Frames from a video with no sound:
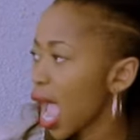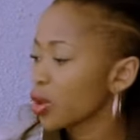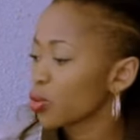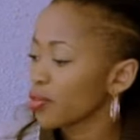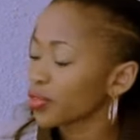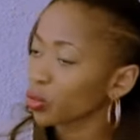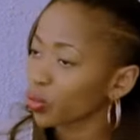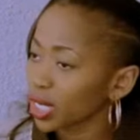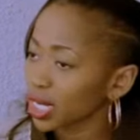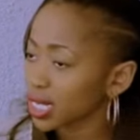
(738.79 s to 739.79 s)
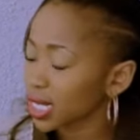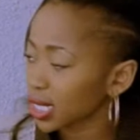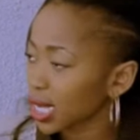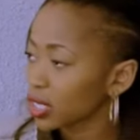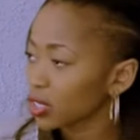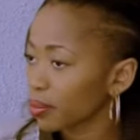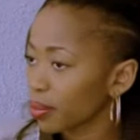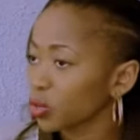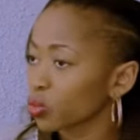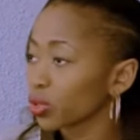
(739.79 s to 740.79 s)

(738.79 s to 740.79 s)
And whoever the winner is at the end of the month